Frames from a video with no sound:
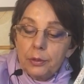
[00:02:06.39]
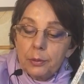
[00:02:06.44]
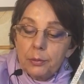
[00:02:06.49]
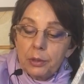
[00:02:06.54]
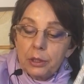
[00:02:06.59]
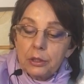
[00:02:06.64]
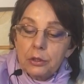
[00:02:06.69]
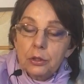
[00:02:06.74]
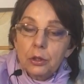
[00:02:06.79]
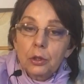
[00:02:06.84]

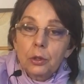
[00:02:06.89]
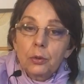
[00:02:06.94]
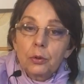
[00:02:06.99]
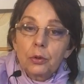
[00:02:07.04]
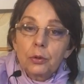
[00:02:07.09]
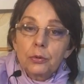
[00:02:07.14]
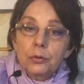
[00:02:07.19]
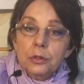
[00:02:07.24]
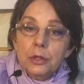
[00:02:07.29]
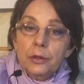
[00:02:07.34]
big toe
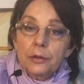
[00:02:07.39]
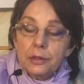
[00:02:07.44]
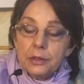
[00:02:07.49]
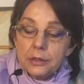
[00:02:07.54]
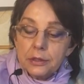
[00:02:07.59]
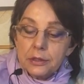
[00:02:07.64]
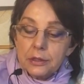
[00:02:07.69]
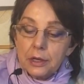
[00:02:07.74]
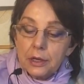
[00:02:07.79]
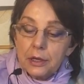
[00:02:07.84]
goes on
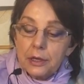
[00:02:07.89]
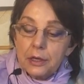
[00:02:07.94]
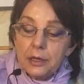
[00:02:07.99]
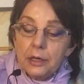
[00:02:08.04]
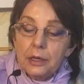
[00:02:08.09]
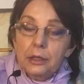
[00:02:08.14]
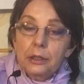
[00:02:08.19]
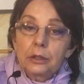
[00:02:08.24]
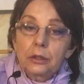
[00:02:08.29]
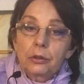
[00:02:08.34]
this side
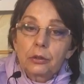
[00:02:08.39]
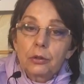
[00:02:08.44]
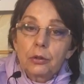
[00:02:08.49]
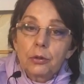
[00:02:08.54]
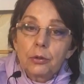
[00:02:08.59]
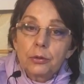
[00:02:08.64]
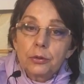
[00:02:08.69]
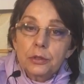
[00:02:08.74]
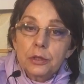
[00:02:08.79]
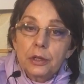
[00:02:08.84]
and little toe
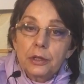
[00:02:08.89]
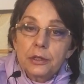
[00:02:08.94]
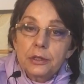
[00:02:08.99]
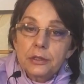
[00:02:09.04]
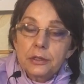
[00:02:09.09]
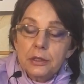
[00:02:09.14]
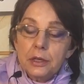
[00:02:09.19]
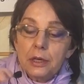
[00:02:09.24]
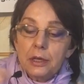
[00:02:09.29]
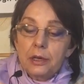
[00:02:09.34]
goes on
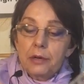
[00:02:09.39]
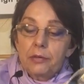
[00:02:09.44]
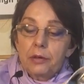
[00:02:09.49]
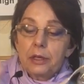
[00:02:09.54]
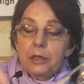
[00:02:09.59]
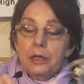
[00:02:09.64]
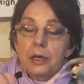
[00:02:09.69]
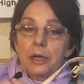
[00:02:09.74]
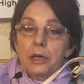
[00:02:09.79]
this side of it,